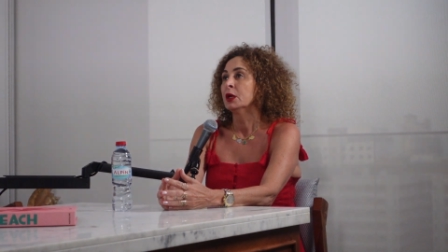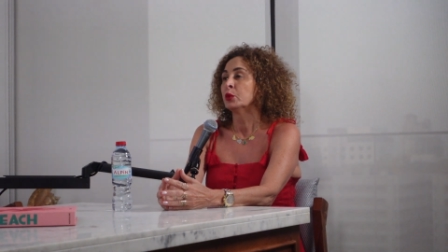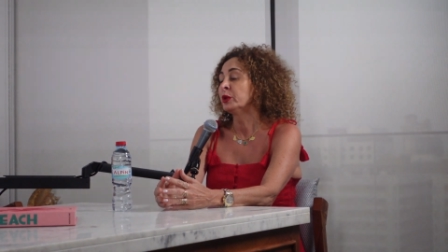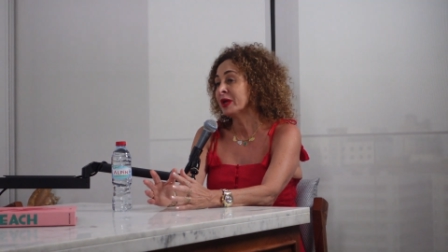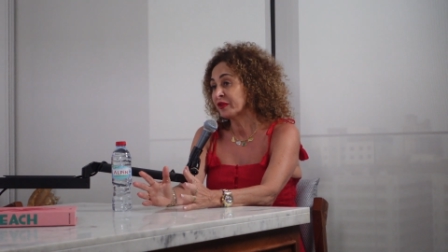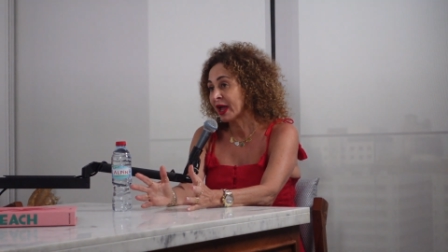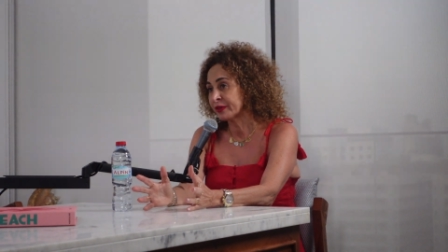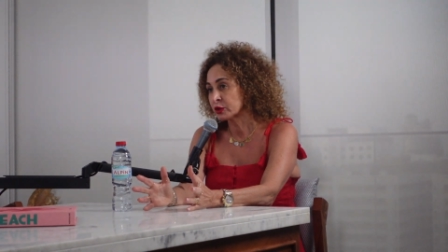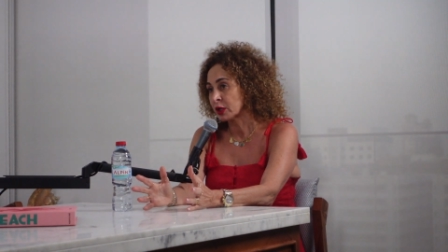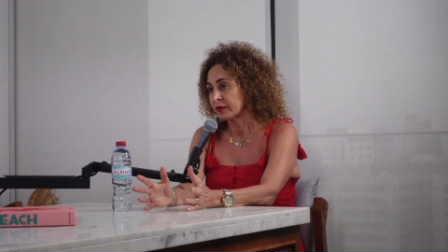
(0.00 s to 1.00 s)
we never had
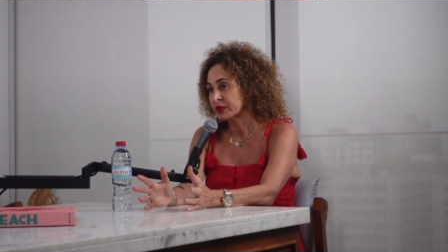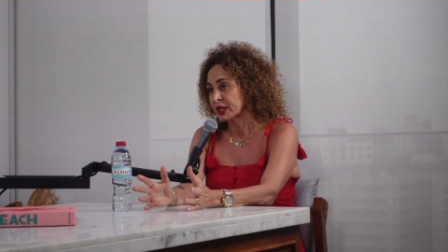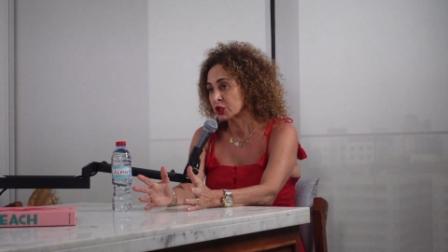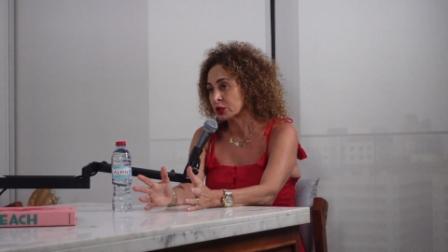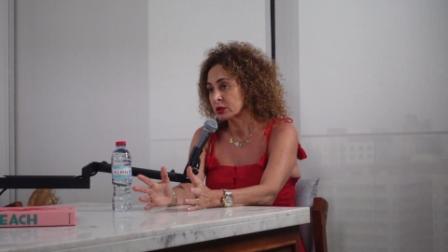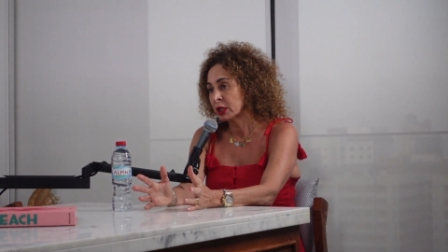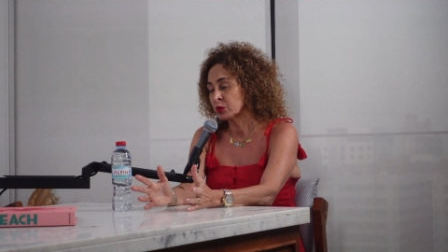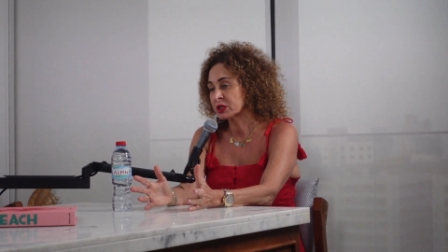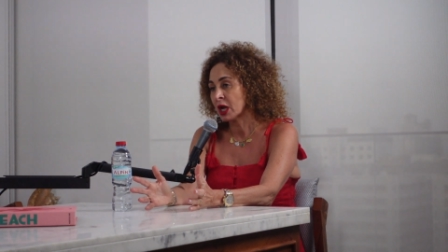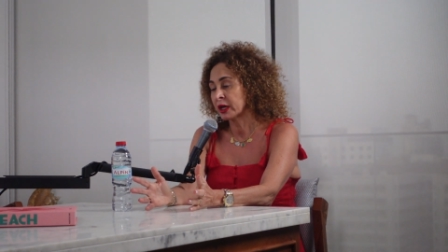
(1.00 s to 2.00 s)
those conversations. It
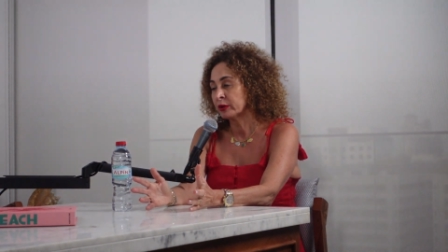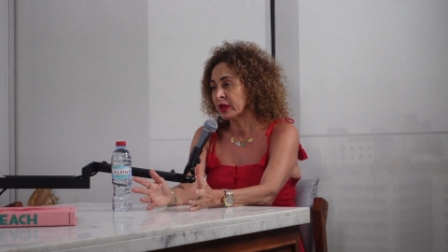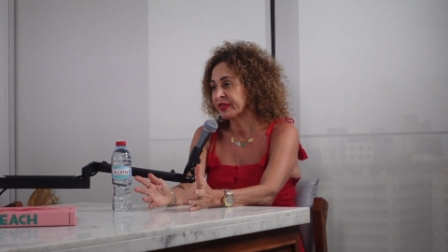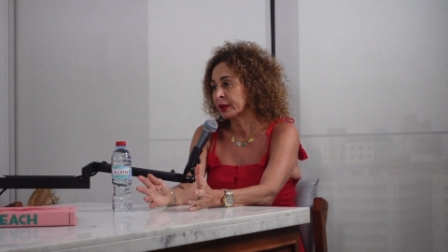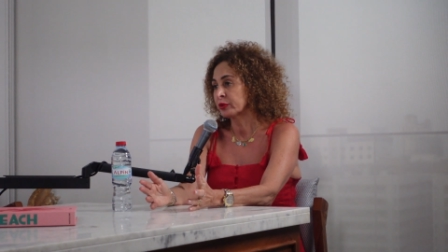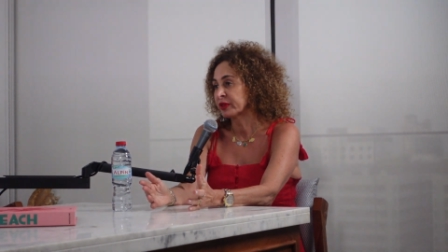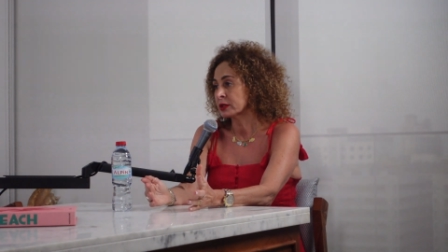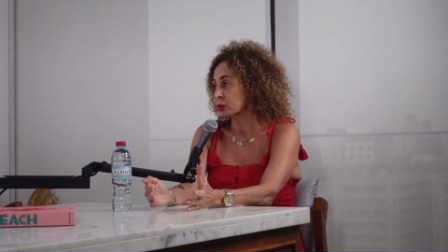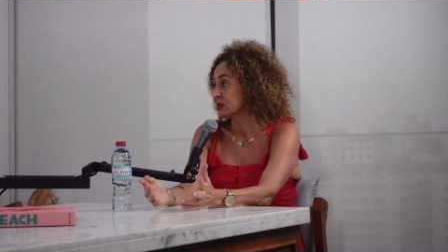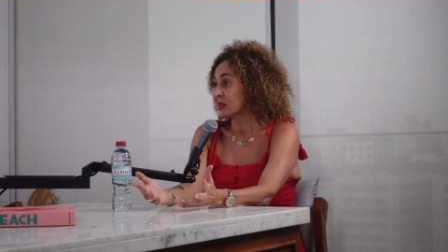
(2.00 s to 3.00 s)
was I don't I think with
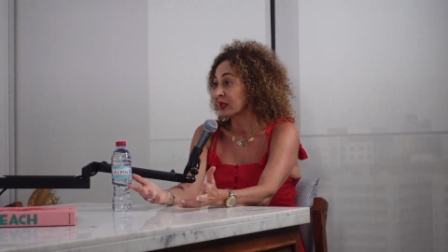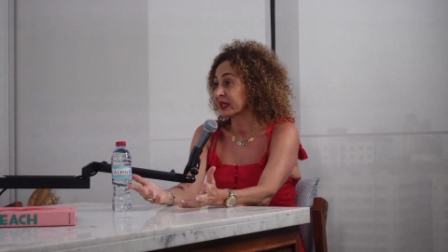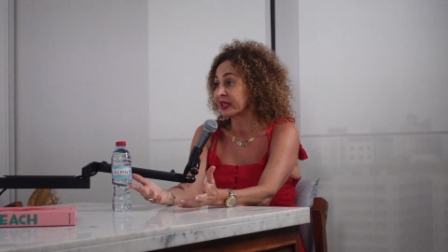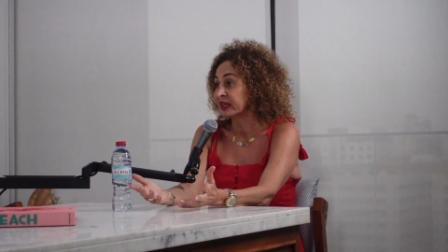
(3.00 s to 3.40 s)
us it was kind of like a